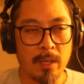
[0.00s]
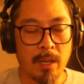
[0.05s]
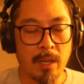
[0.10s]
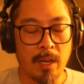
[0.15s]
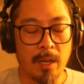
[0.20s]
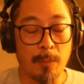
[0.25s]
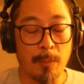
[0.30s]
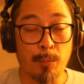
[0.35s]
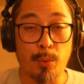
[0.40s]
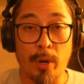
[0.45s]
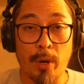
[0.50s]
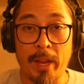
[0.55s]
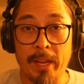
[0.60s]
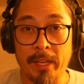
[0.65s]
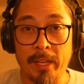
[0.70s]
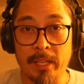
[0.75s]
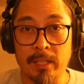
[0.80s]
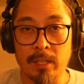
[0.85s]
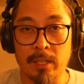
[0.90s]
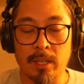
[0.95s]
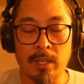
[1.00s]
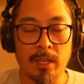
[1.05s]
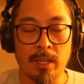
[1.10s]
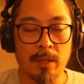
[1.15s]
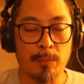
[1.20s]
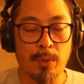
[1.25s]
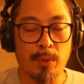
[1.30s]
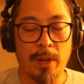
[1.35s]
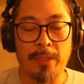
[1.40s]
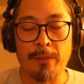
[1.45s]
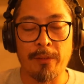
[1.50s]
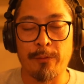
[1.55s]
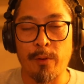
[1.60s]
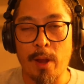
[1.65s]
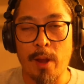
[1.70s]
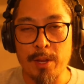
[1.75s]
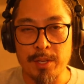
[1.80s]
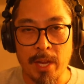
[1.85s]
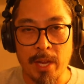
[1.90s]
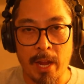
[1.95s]
a break, a breath of
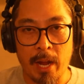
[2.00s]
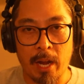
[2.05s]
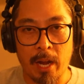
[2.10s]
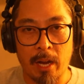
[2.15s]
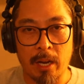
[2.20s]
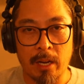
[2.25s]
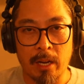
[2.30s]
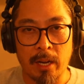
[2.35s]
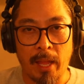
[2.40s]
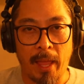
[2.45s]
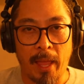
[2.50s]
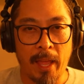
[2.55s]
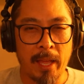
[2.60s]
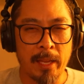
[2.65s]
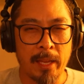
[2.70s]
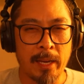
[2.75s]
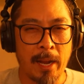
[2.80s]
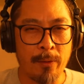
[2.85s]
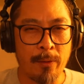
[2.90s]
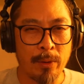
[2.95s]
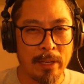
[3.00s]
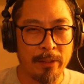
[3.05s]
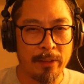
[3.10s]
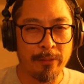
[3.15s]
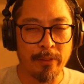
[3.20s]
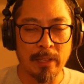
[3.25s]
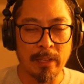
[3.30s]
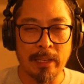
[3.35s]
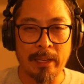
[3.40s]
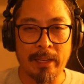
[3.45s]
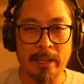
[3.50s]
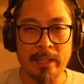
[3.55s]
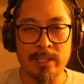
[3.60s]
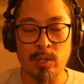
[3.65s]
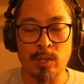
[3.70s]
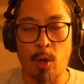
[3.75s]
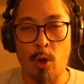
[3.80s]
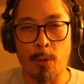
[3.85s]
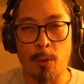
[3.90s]
fresh air. And I really feel like it's all